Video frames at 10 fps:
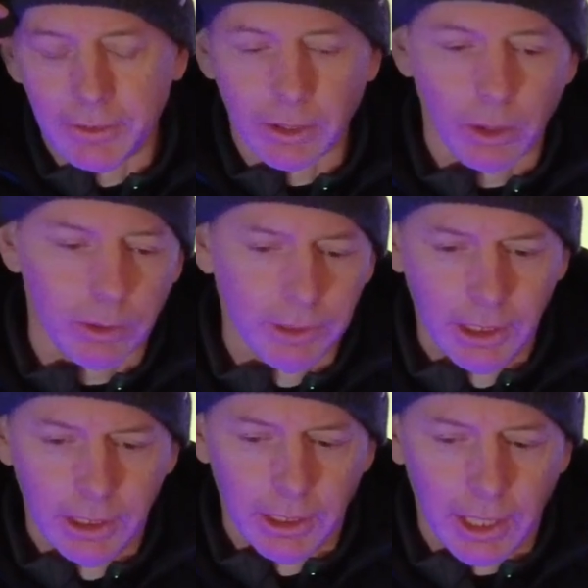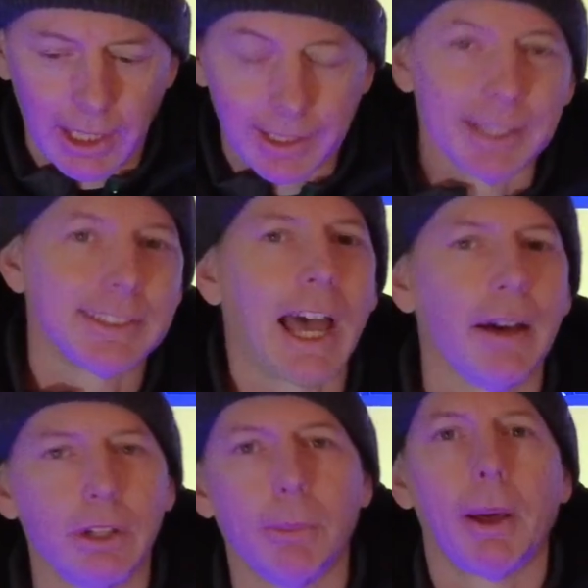So i like to
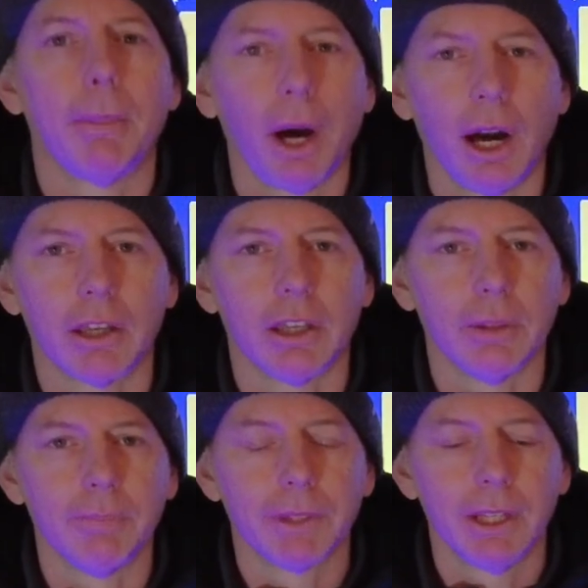have it in my pocket.